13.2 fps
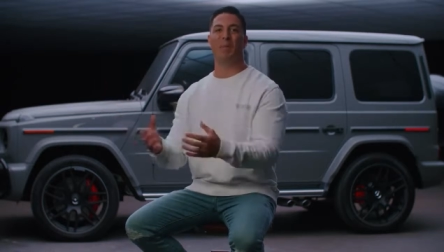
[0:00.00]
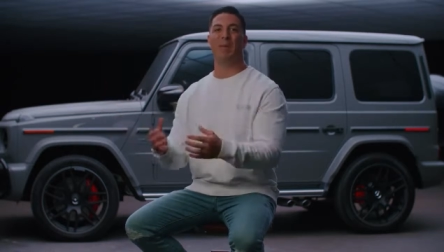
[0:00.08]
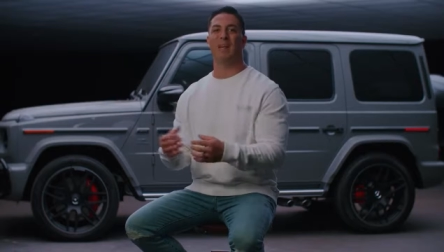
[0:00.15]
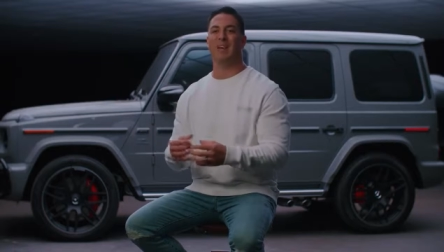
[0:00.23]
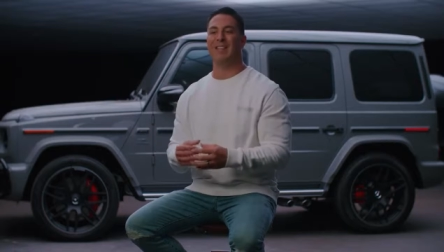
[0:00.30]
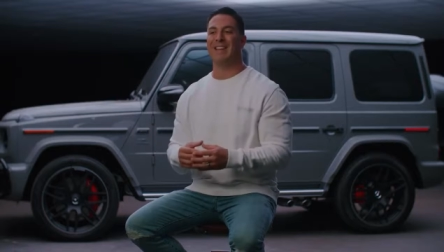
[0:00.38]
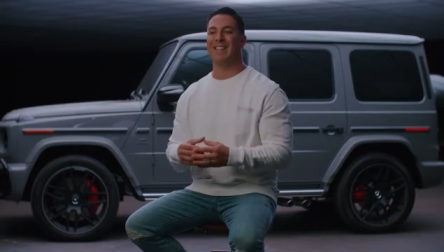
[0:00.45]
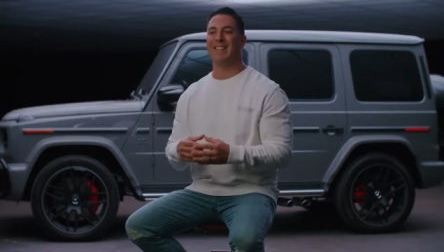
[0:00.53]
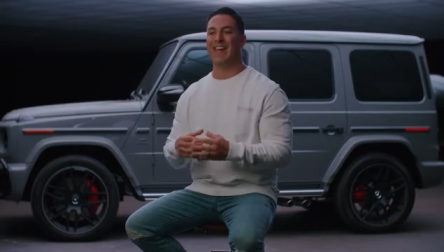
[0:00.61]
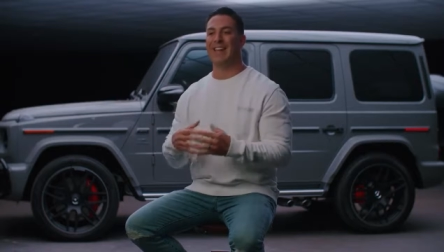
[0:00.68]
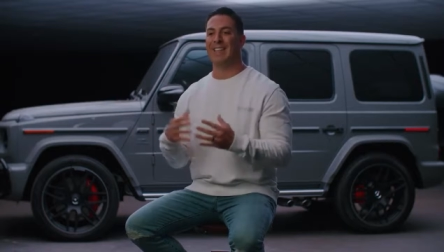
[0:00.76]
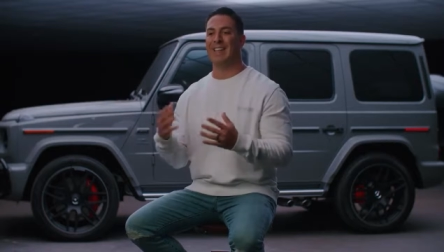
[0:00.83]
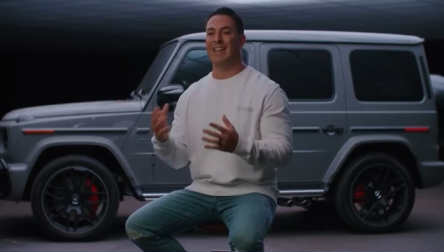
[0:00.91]
Because at the
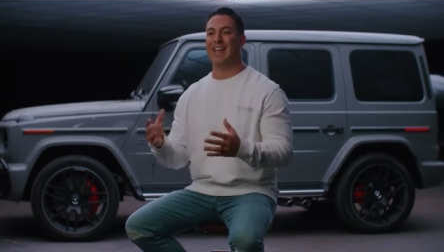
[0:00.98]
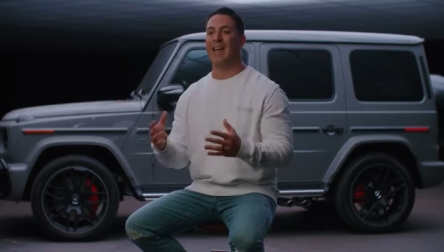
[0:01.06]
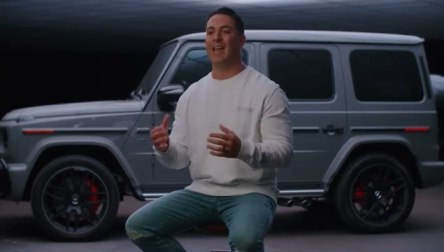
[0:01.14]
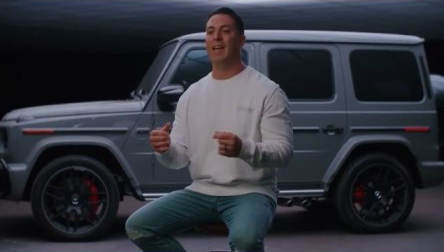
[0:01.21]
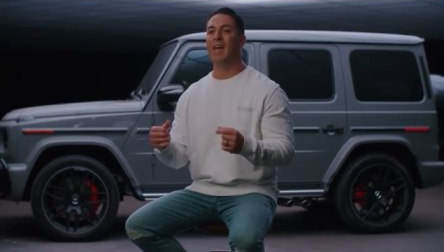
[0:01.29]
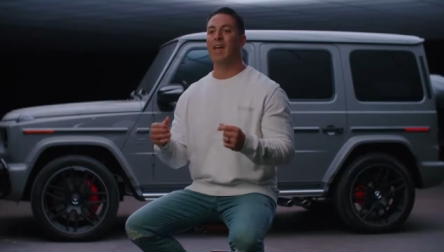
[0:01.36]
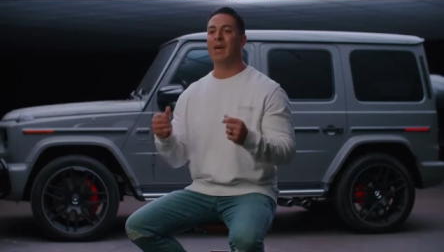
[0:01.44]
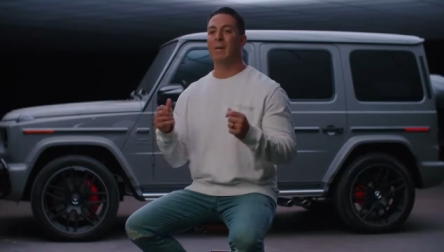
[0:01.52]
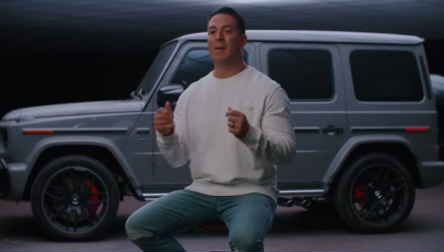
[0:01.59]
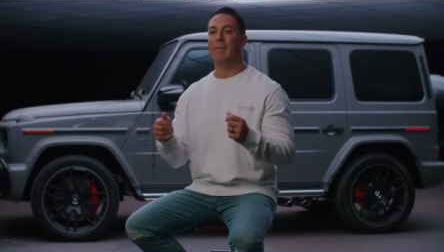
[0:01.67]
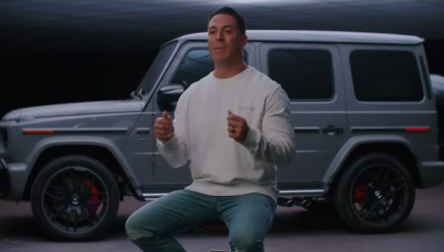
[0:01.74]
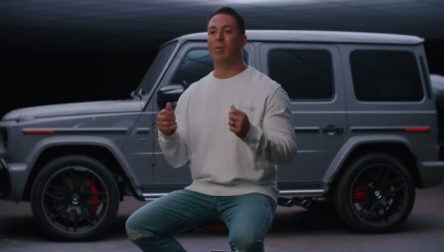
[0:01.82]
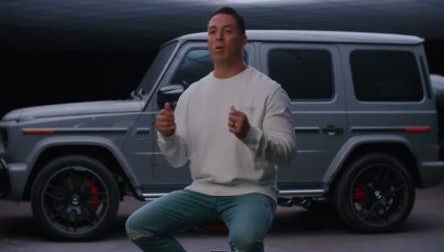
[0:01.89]
end of the day,
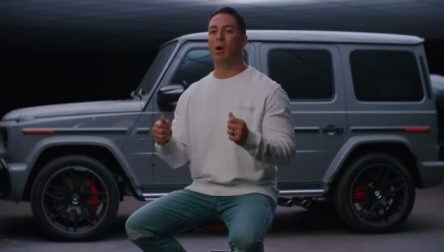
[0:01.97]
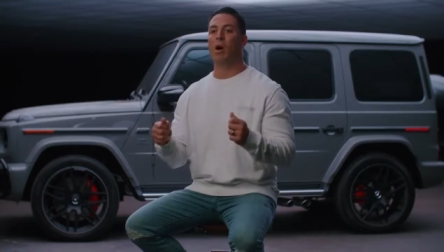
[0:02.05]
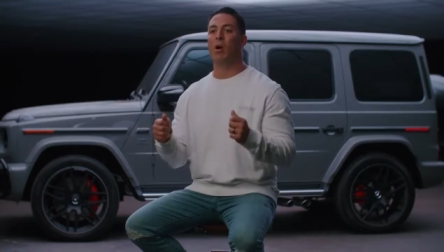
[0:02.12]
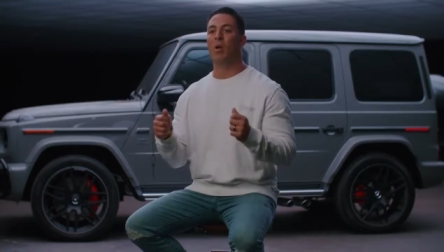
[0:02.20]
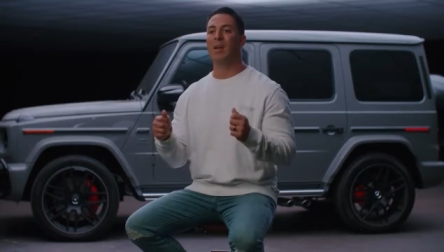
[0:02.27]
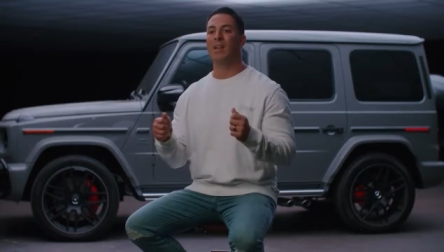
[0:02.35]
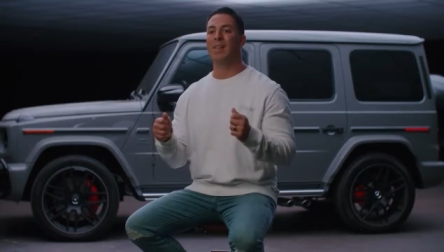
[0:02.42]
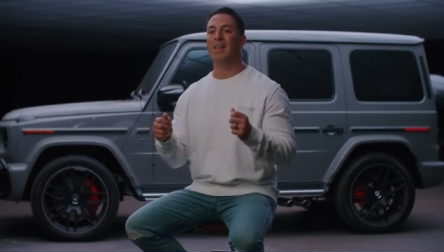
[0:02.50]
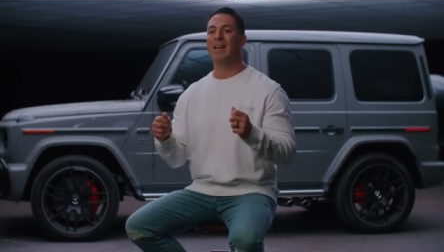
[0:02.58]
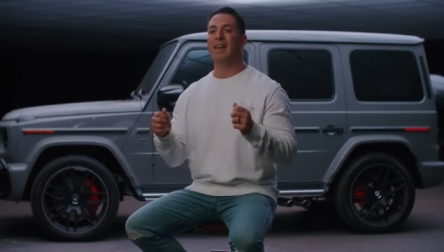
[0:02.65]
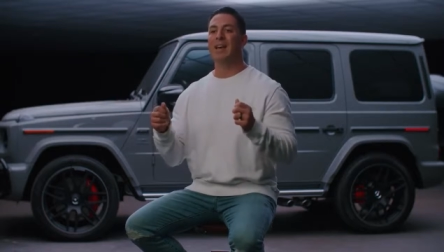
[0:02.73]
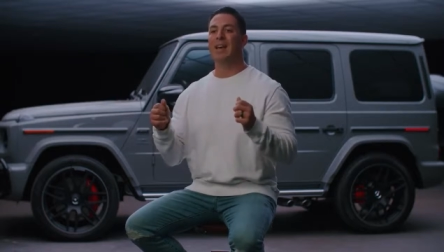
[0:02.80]
people will always